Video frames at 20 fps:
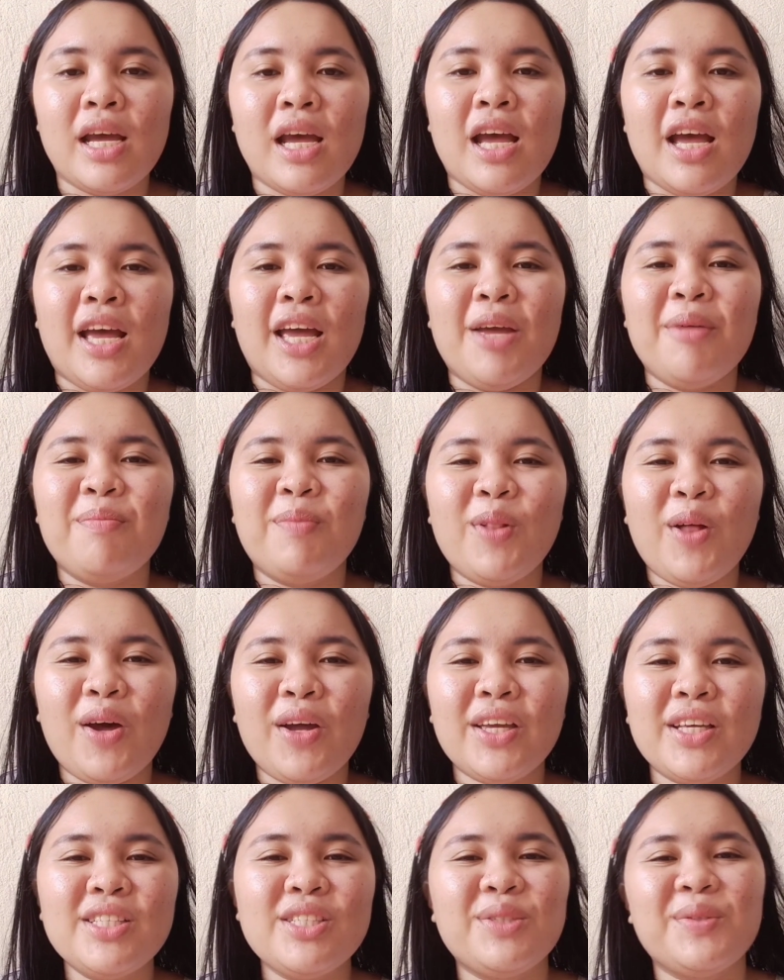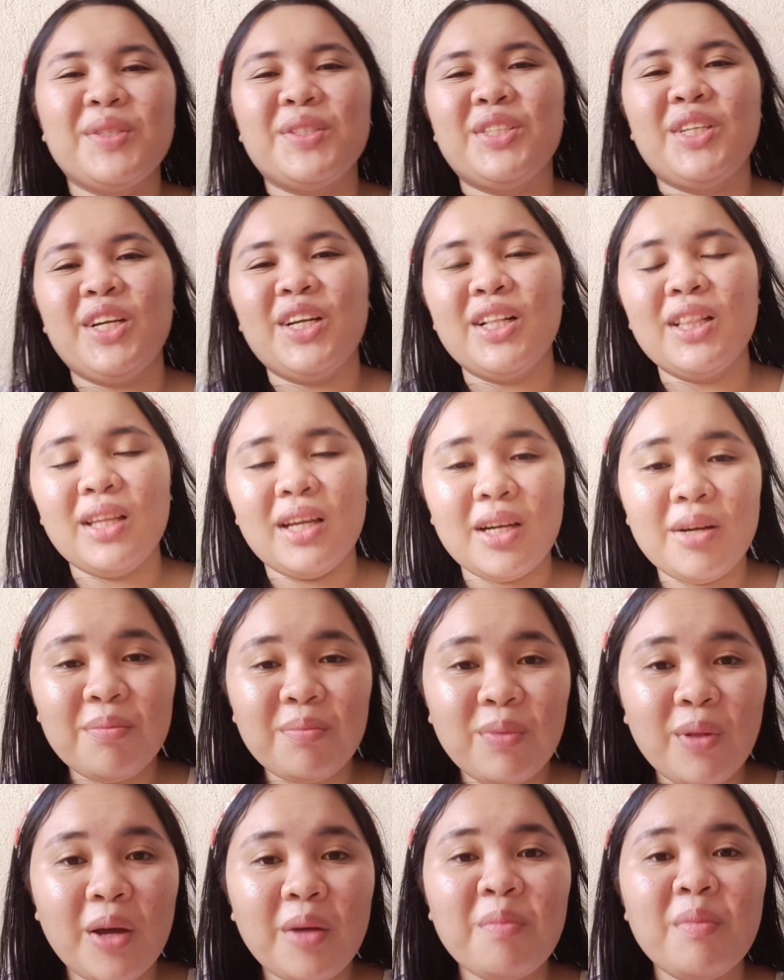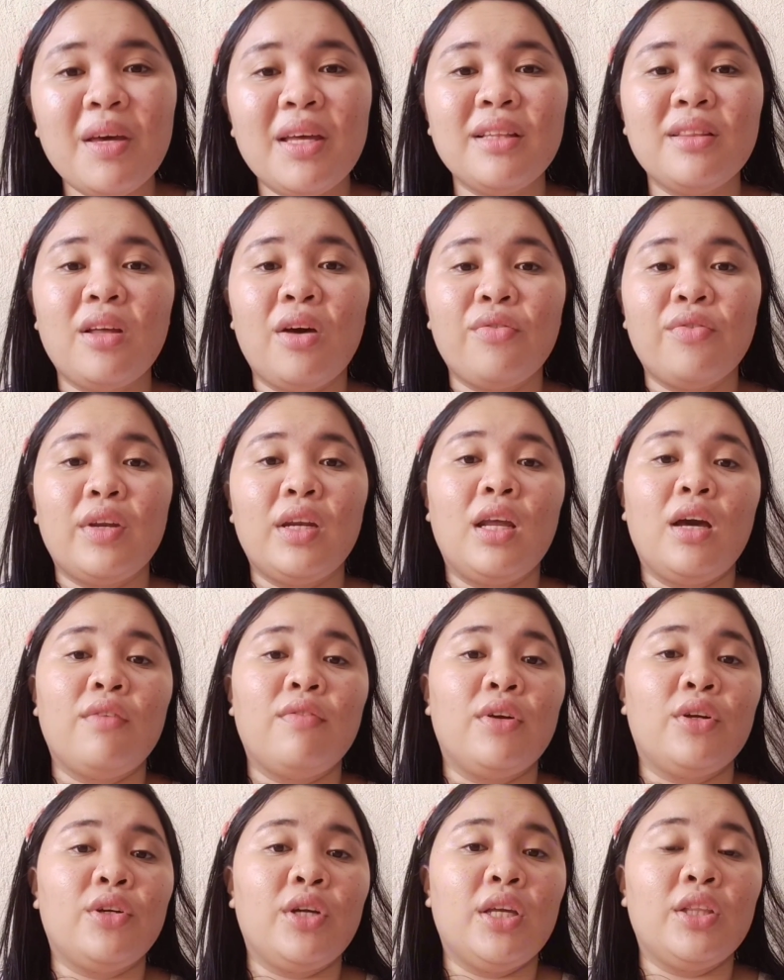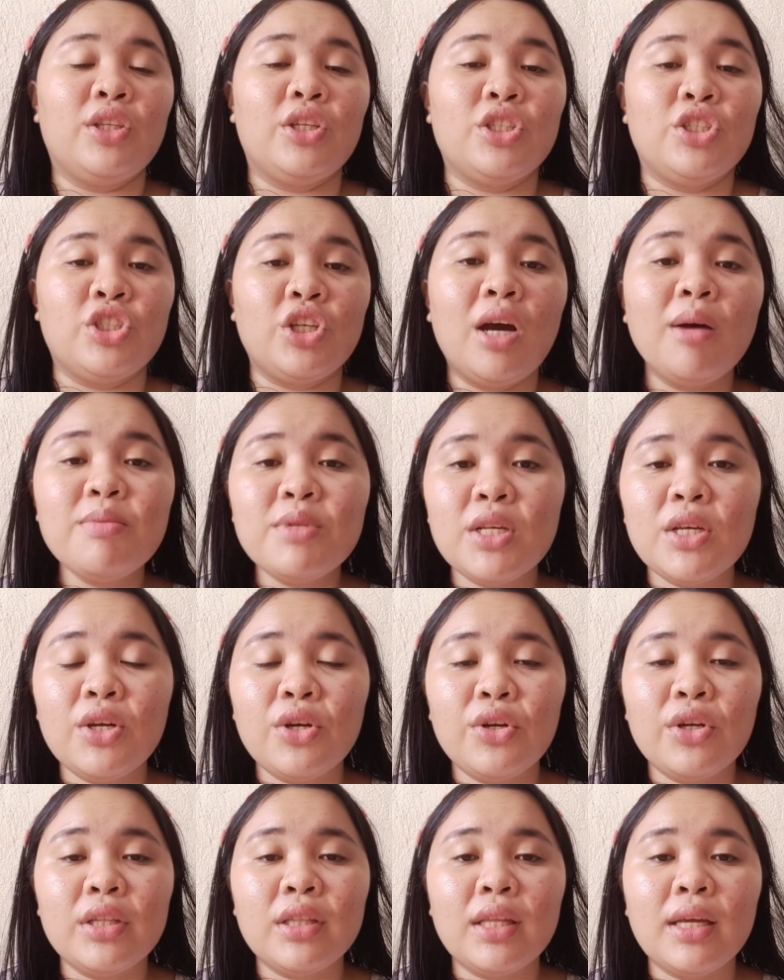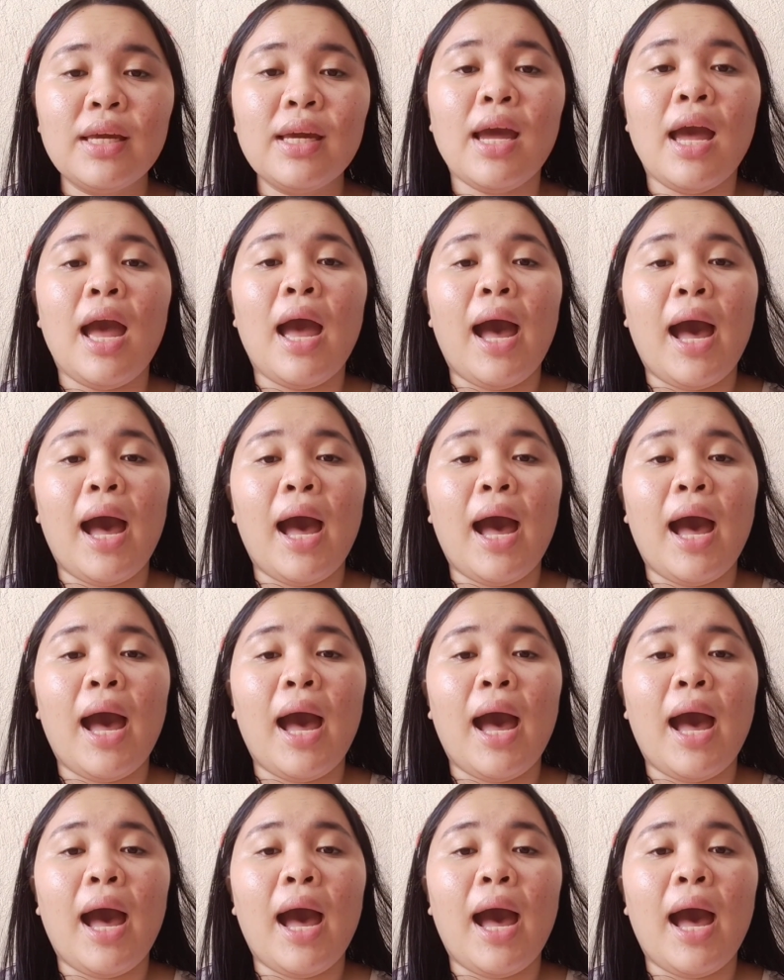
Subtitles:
Employees with regular employment often have a greater job security